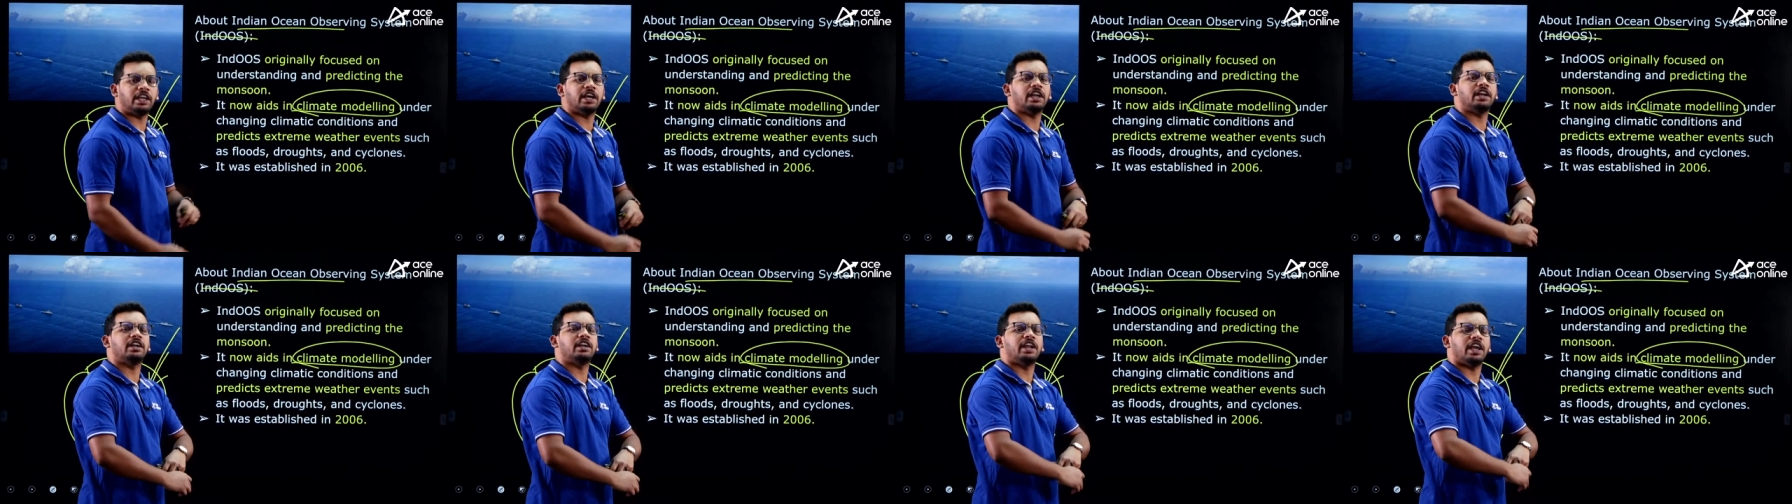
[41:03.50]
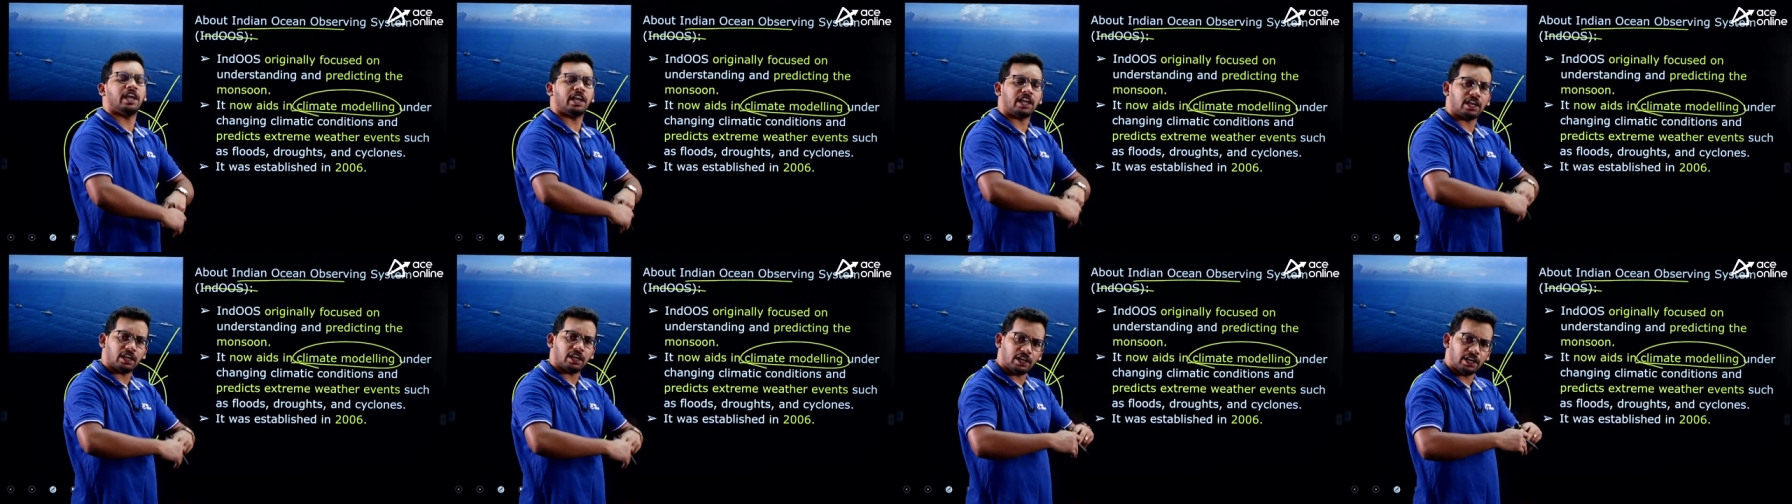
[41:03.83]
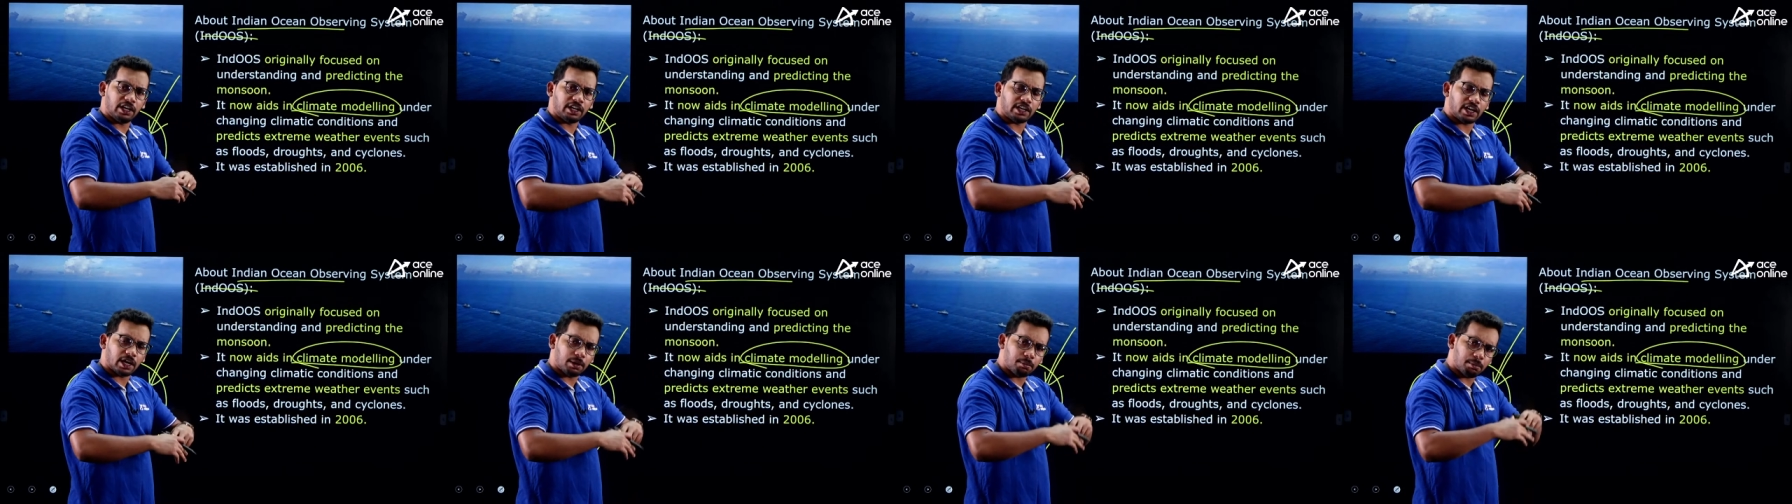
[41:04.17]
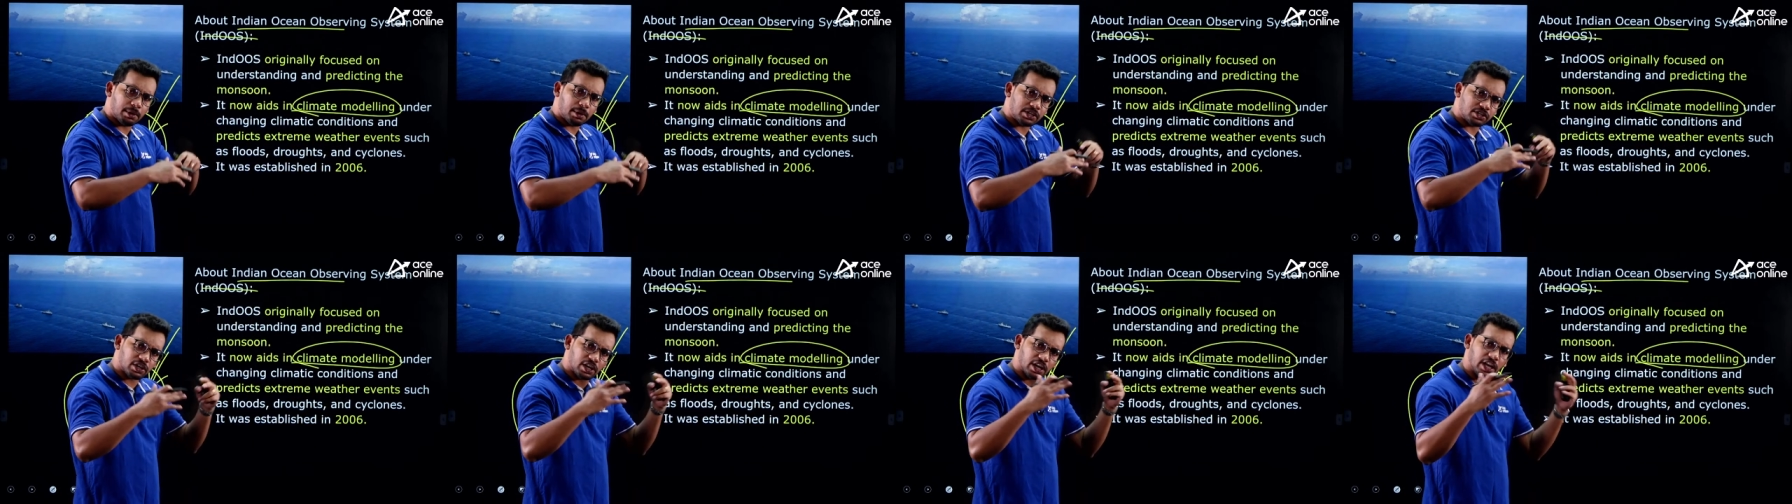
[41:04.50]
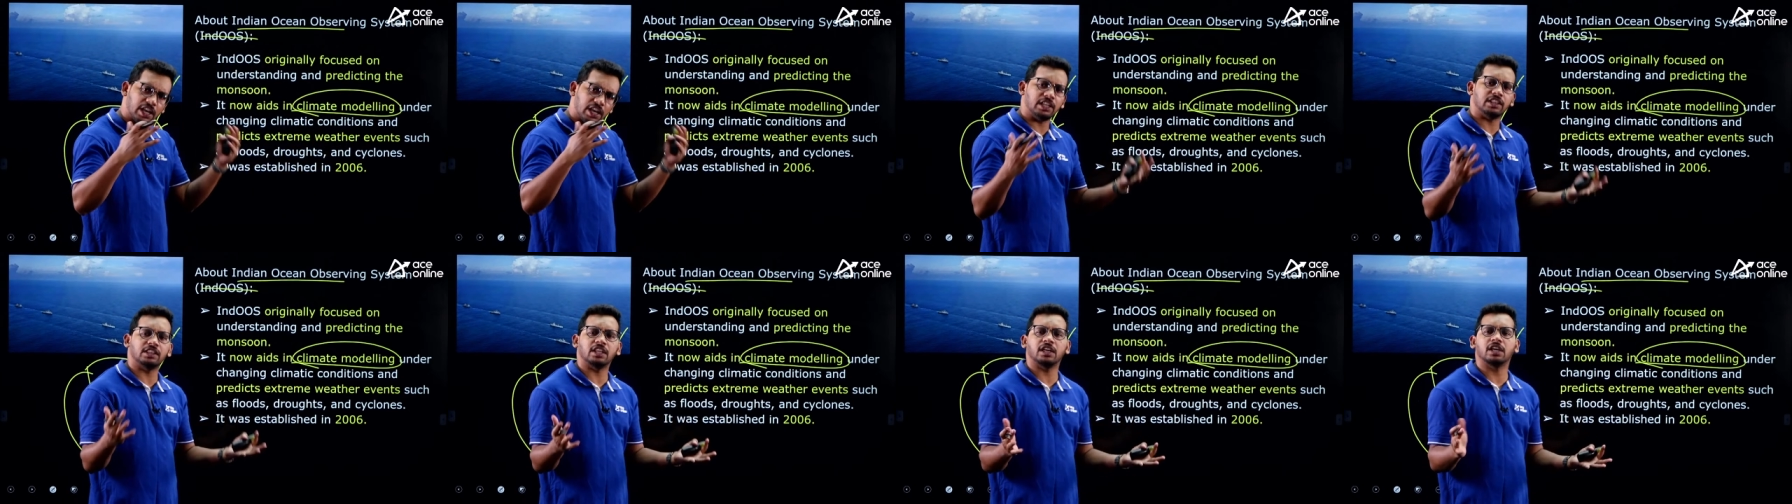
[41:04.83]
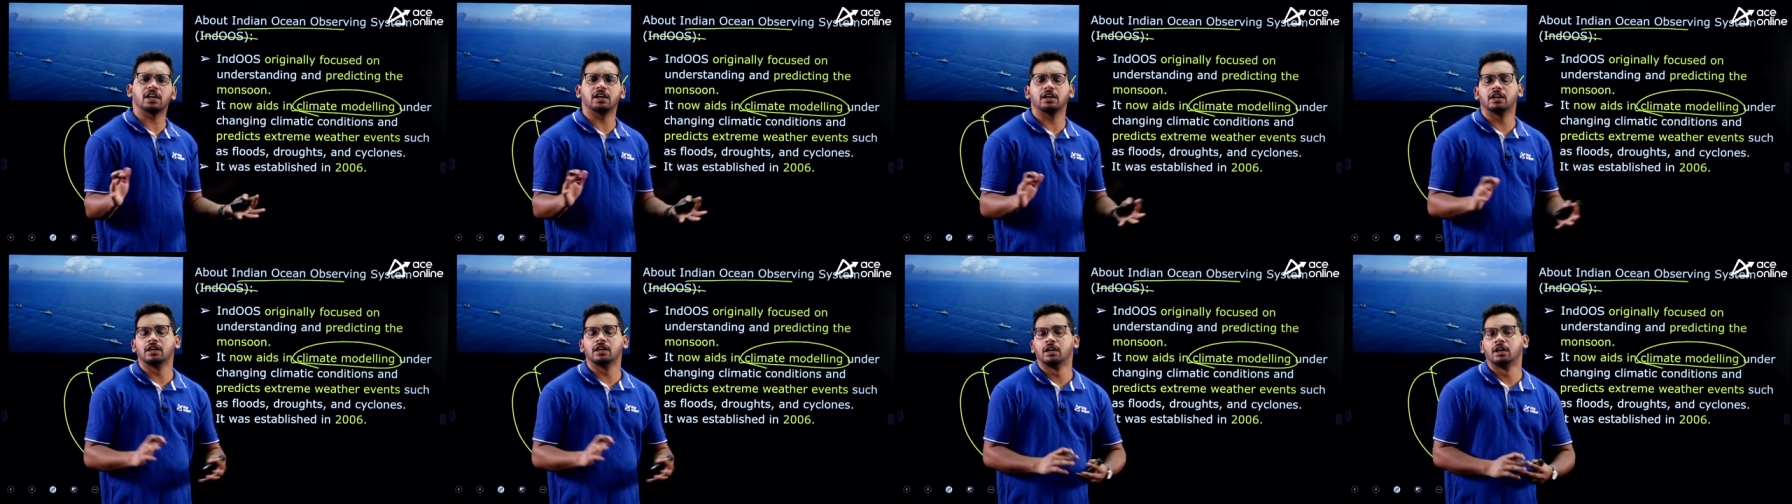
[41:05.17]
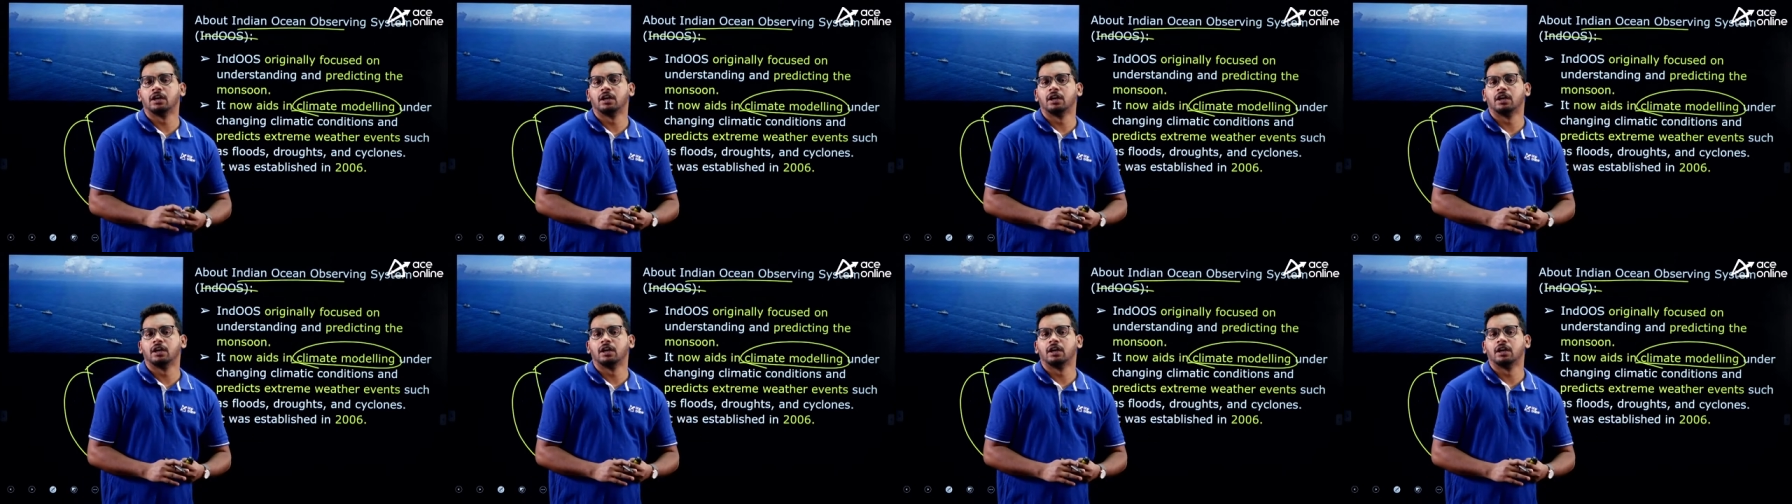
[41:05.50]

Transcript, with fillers: can take it can measure anything